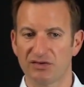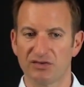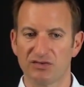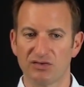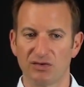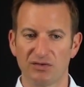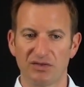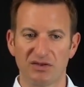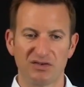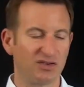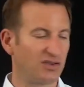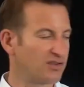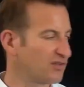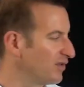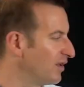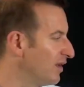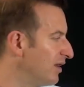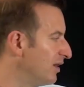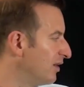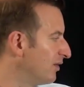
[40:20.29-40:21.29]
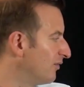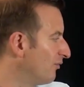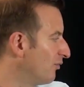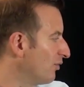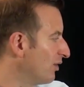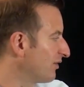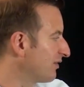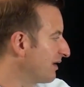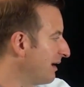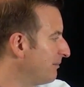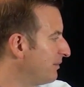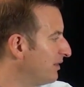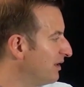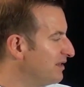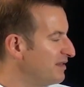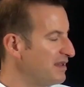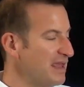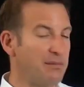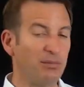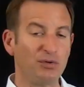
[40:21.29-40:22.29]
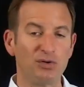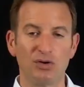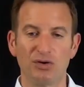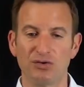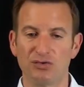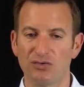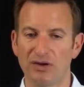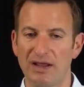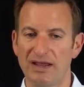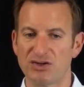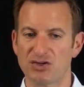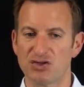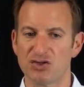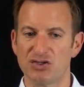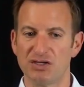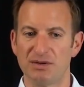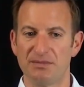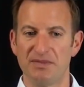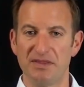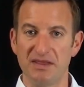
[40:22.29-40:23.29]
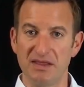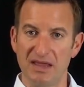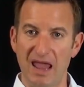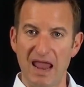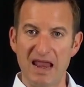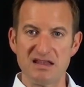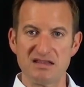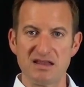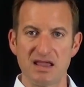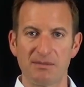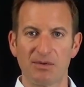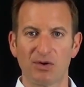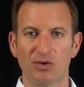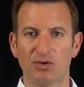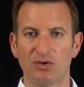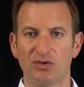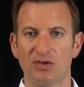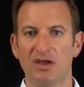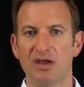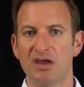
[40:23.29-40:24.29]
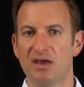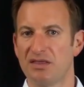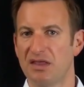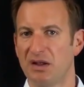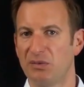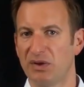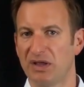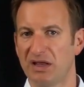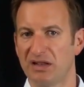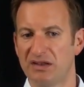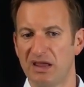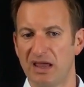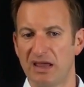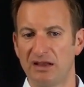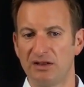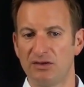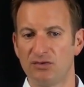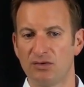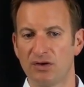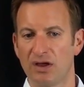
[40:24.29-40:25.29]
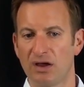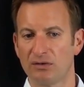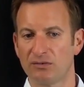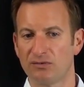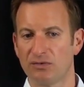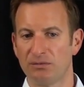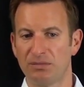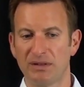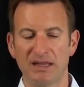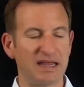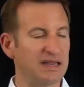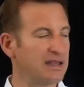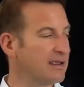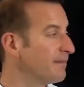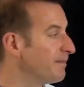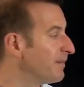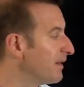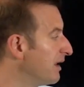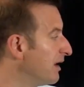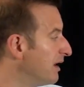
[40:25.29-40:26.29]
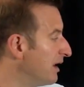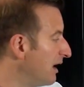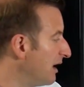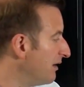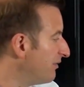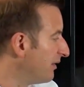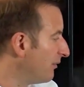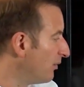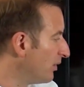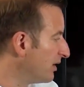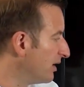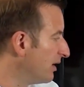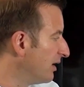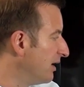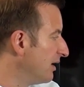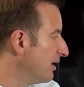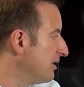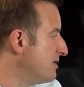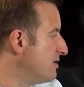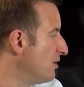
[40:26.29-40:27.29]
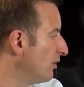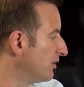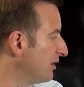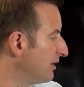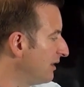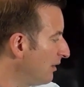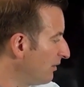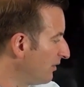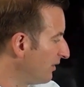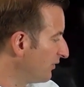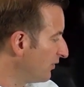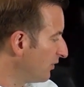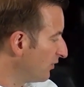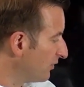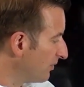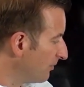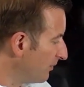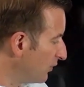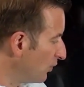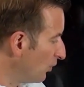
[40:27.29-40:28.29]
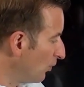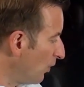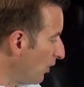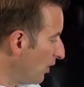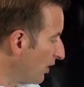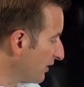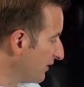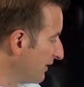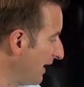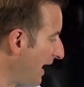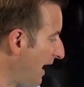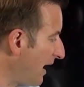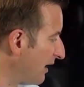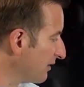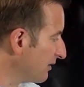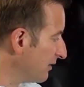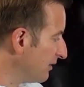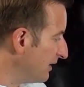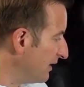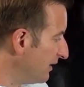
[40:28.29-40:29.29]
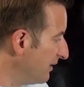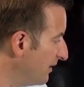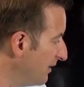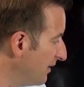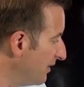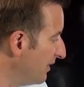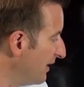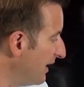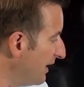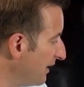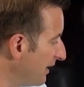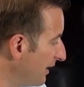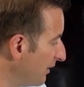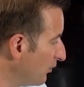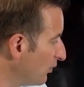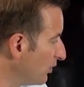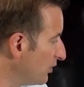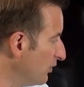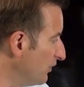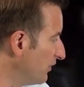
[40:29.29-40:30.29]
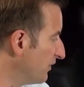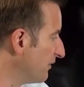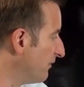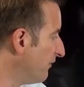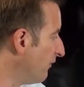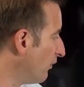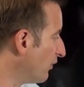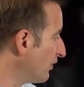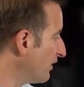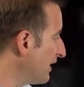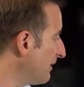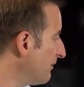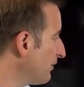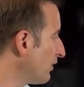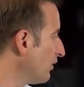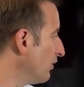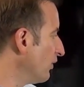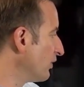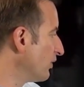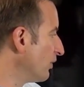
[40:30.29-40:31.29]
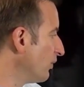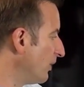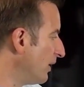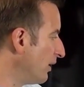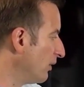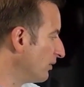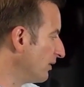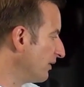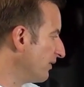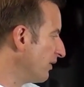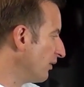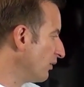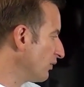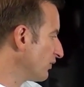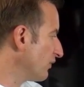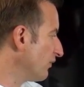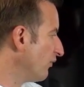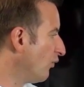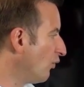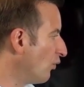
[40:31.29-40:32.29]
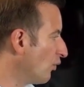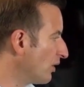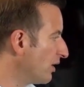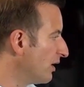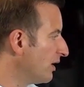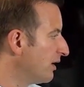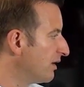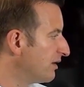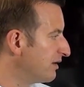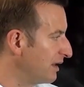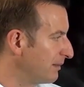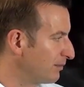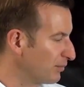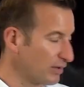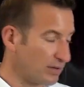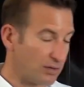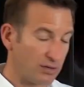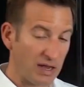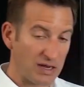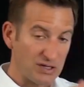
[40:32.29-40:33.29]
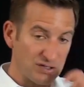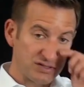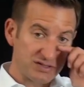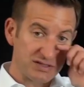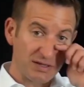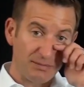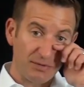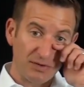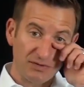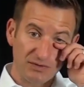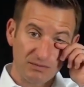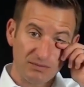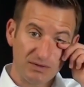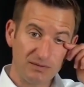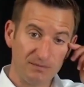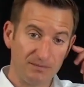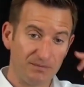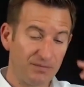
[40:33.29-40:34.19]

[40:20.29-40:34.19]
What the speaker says: So this is, for example, a neighborhood relationship, the 8 neighborhood that we can take into account for planning. If I don't allow the system to walk diagonally, then I could use the 4 neighborhood where only those 4 neighboring locations are possible.